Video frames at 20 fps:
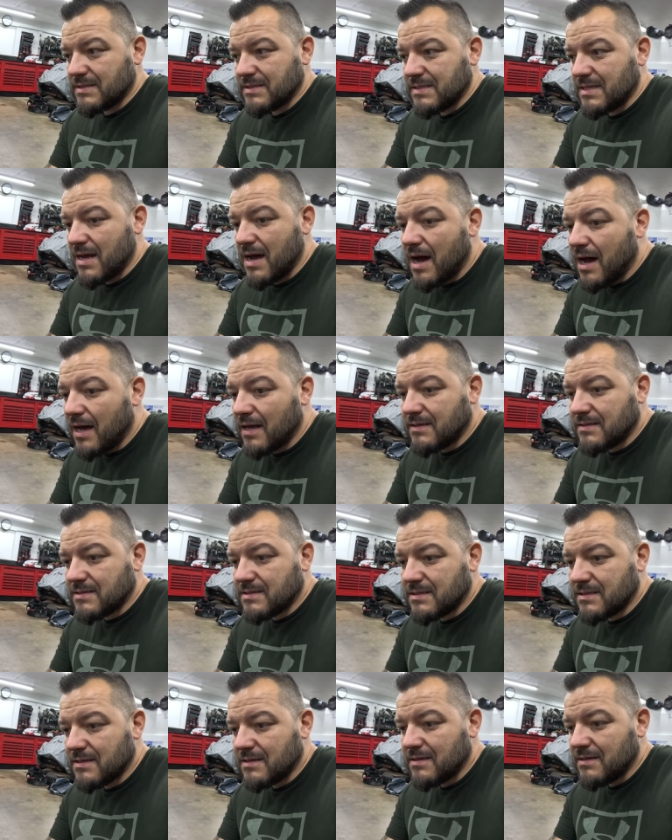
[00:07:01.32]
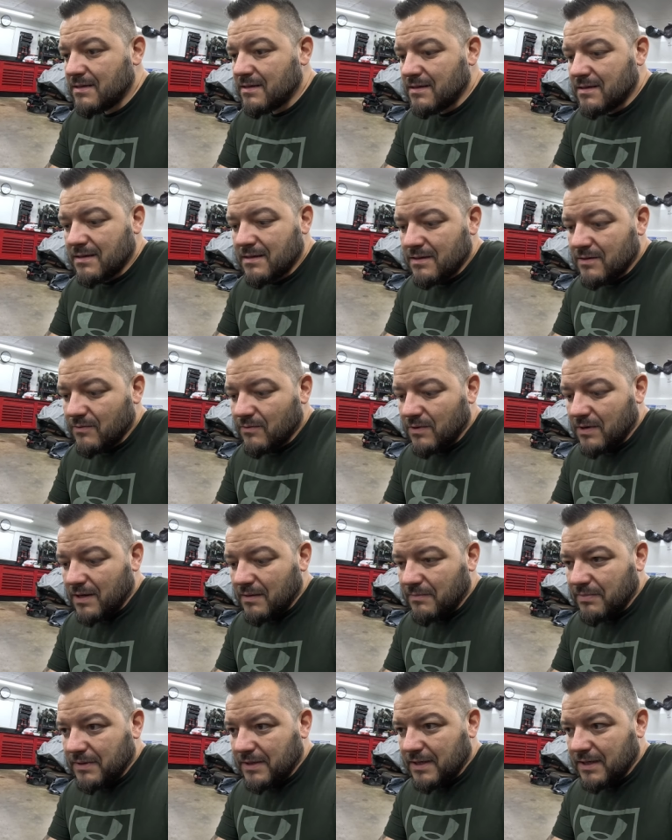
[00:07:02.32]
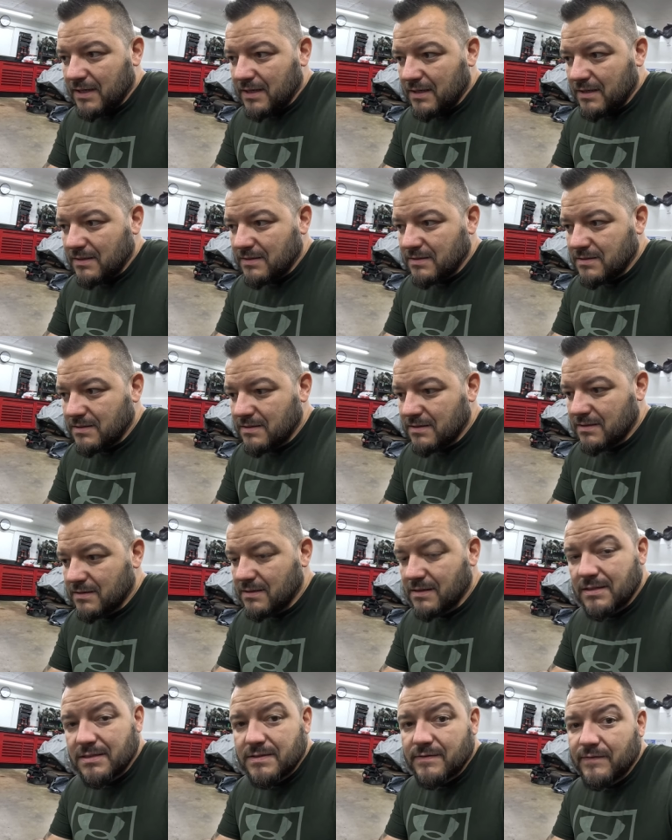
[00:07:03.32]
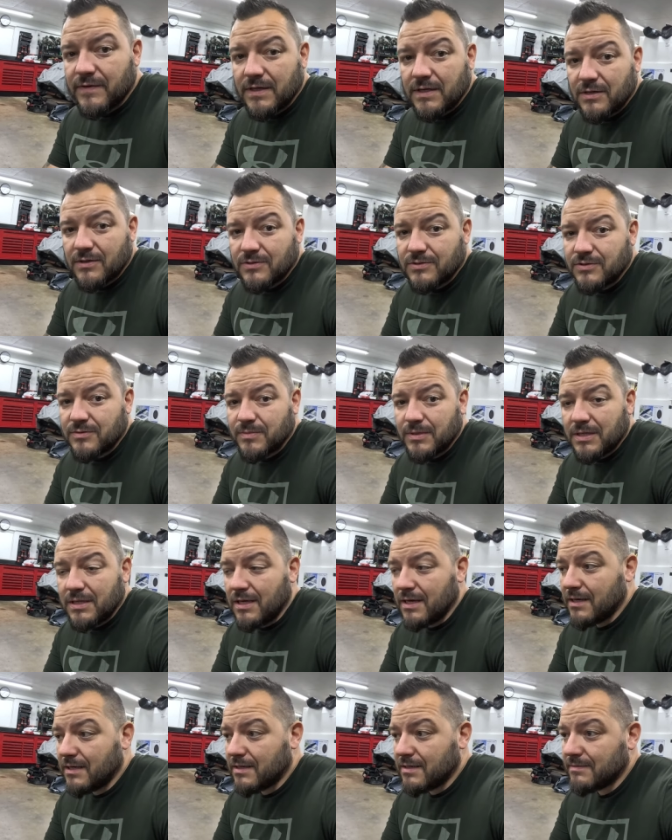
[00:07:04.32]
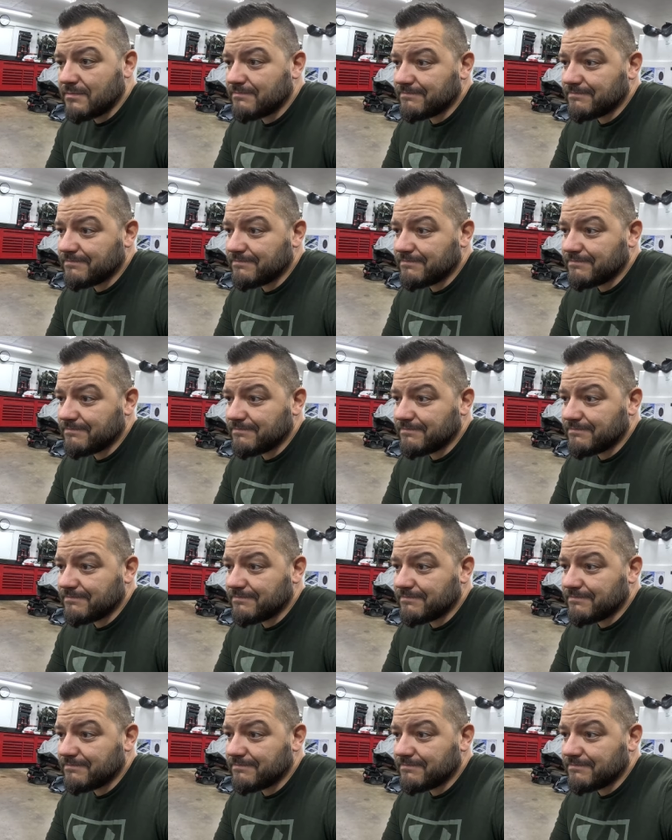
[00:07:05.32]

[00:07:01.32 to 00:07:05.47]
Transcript: is not what I planned this video to be like.